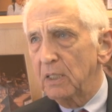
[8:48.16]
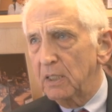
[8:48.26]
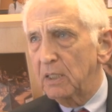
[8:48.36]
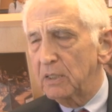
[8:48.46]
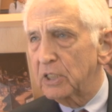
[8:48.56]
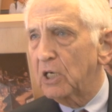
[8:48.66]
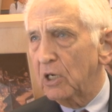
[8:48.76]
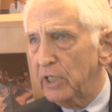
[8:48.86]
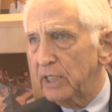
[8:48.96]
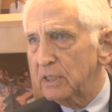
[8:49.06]
Uh, the
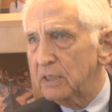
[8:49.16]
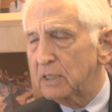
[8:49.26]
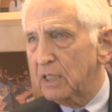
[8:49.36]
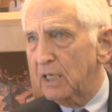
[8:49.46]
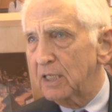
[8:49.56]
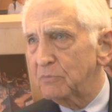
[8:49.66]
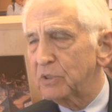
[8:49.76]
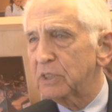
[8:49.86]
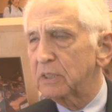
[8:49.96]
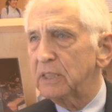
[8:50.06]
Guardian, the
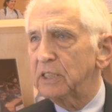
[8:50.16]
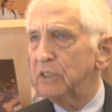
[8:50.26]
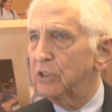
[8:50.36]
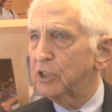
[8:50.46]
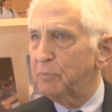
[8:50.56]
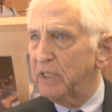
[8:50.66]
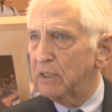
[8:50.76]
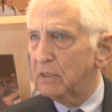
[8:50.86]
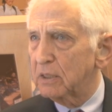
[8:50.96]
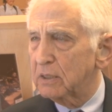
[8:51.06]
Times, the Der
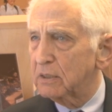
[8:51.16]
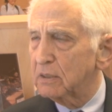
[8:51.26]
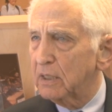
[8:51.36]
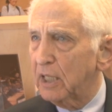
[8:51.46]
Spiegel,